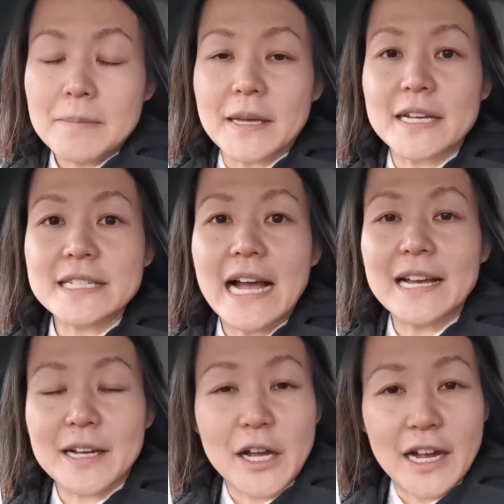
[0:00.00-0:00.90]
Because
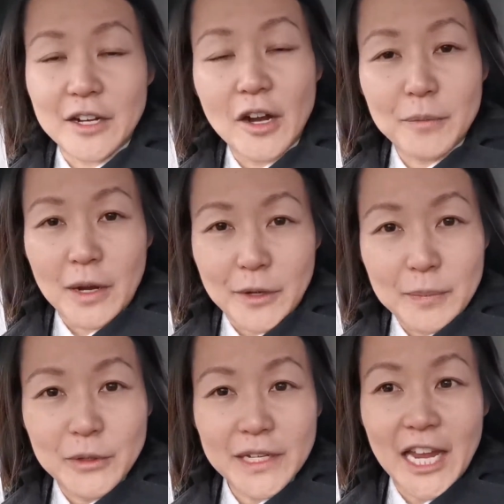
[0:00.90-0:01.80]
a
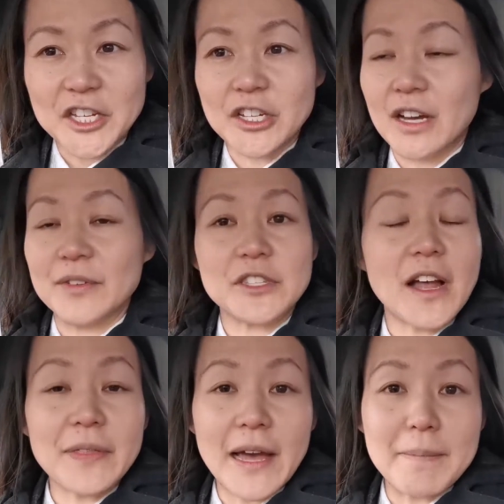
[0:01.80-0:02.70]
communication of it's
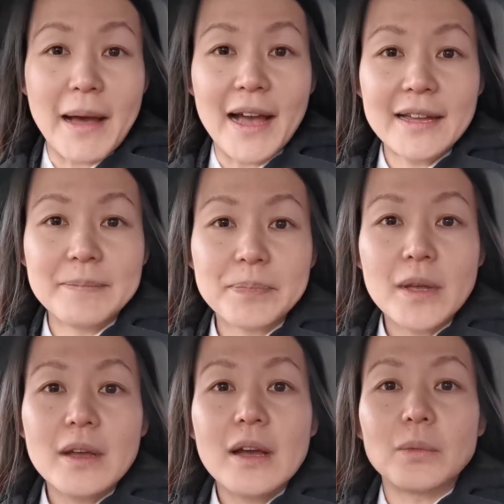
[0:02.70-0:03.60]
not that bad
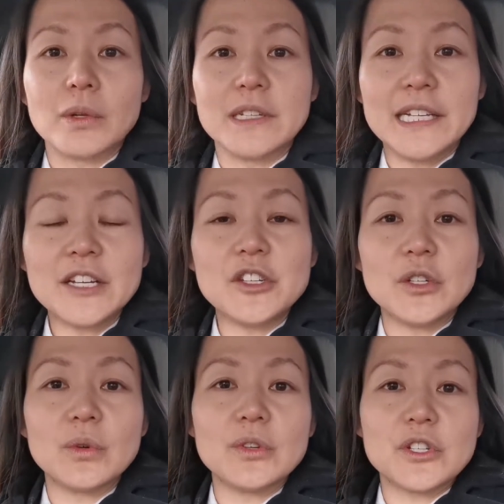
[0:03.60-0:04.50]
will lead
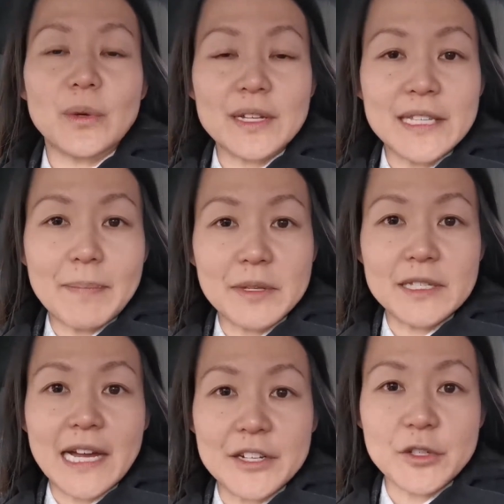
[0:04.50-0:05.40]
you to accept the
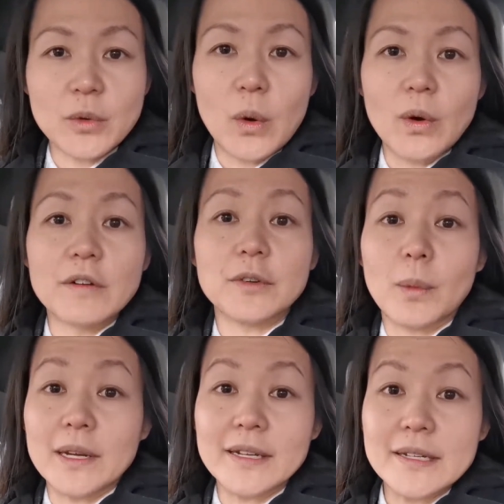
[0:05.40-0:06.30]
status quo for
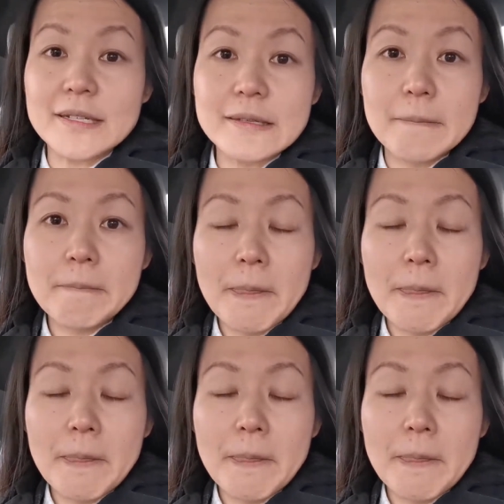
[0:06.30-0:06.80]
what it is.